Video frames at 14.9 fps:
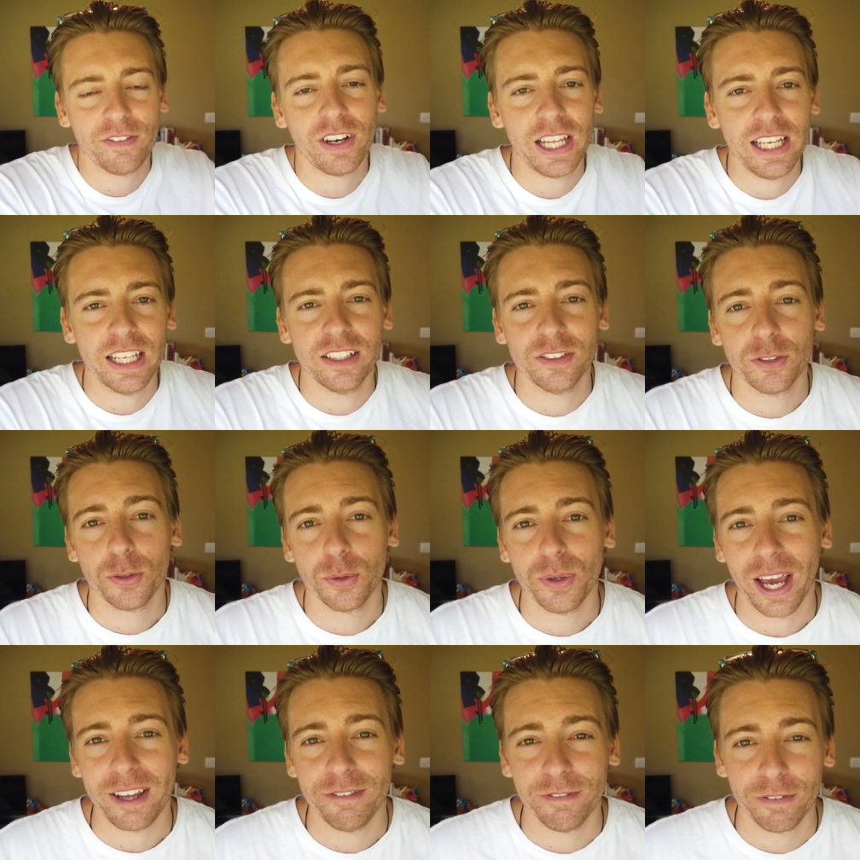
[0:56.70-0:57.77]
heavily
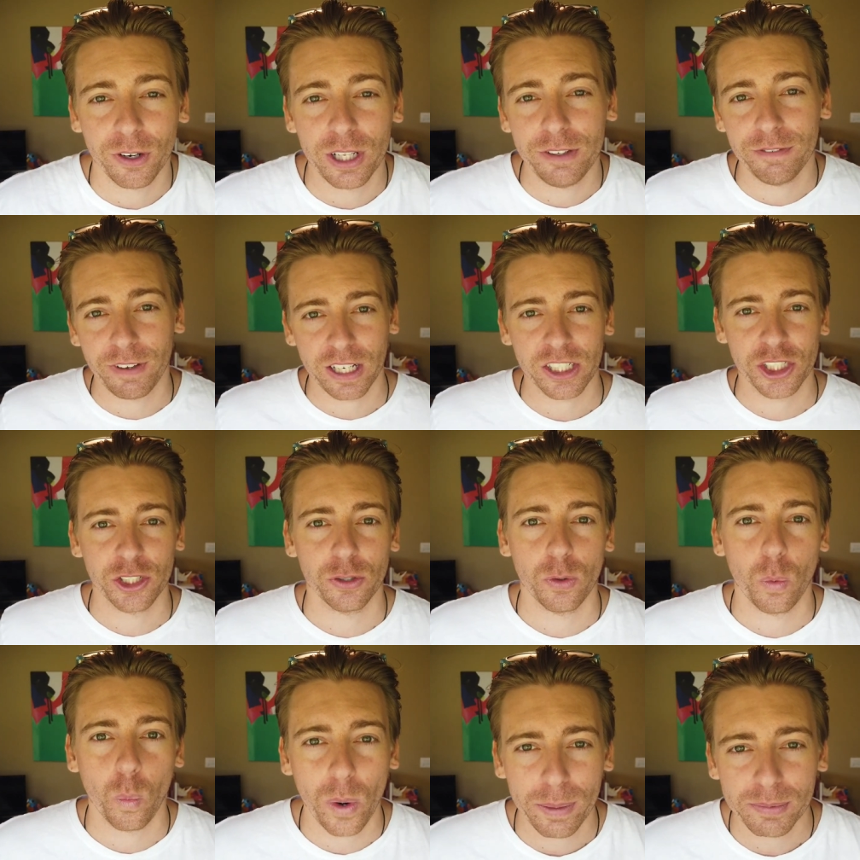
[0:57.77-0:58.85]
into a fully
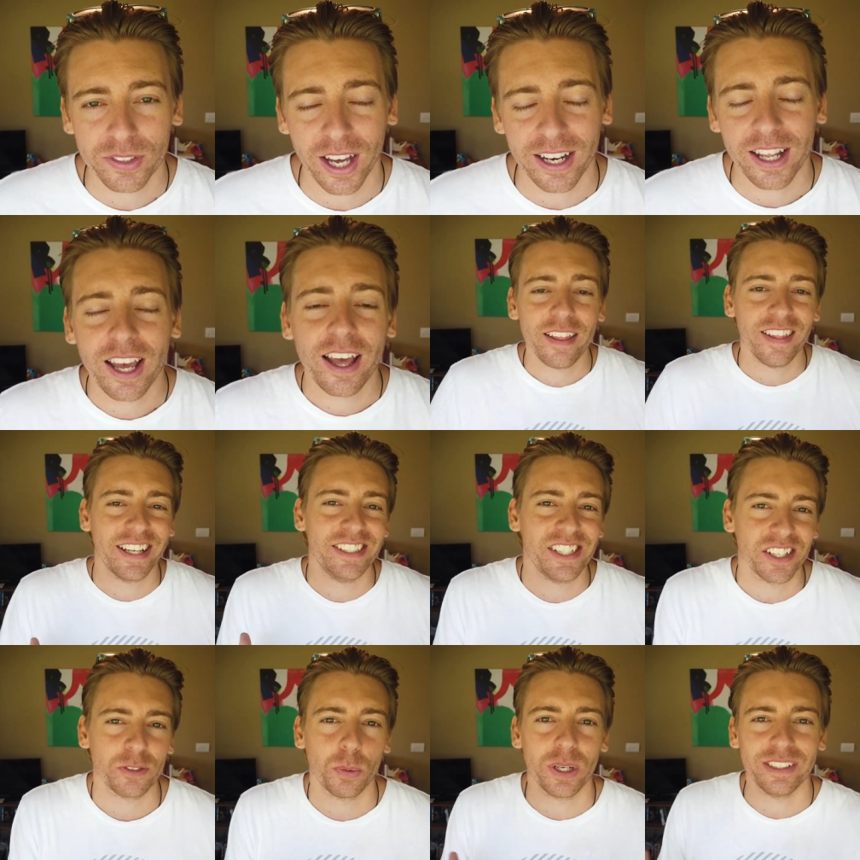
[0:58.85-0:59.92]
functional website. They
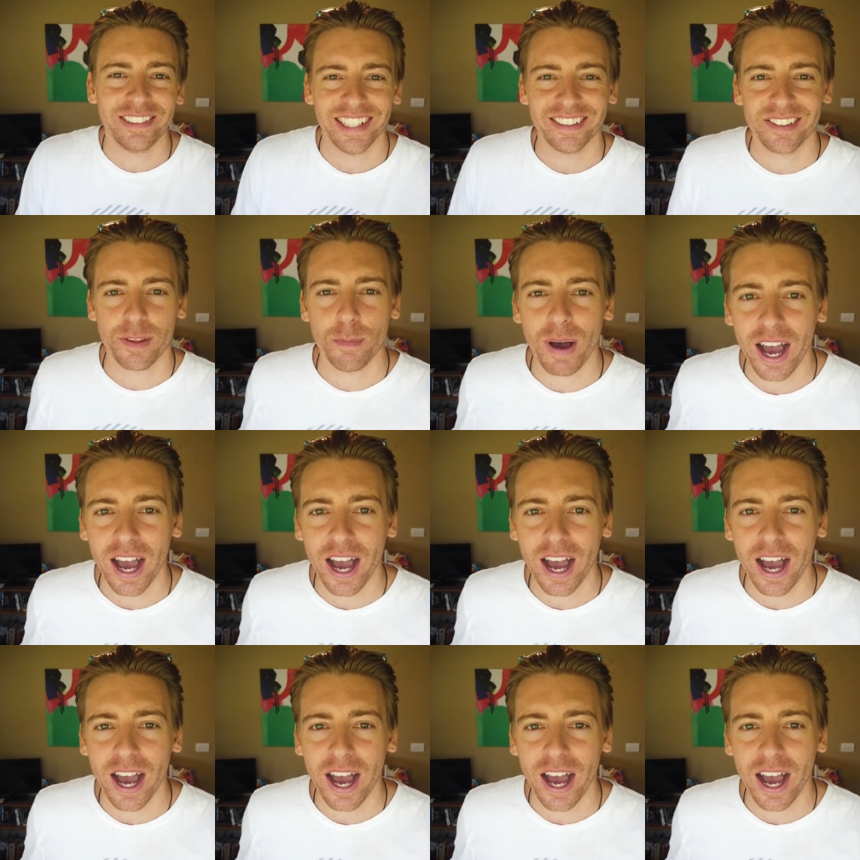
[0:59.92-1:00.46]
just want to test the